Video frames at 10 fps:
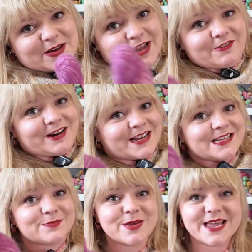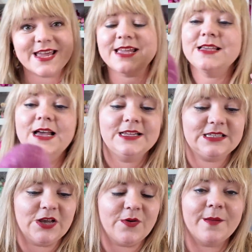colouring as me,
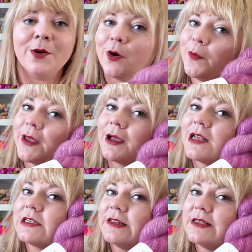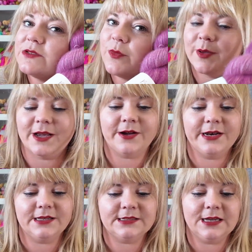so I'm hoping actually this would be quite a
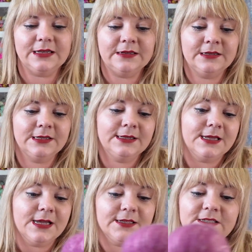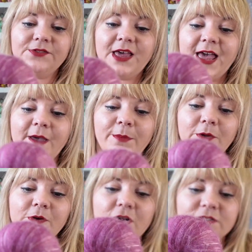nice colour. So the air
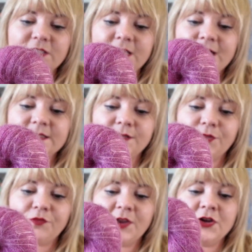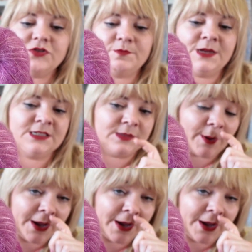blown cotton has 300 meters by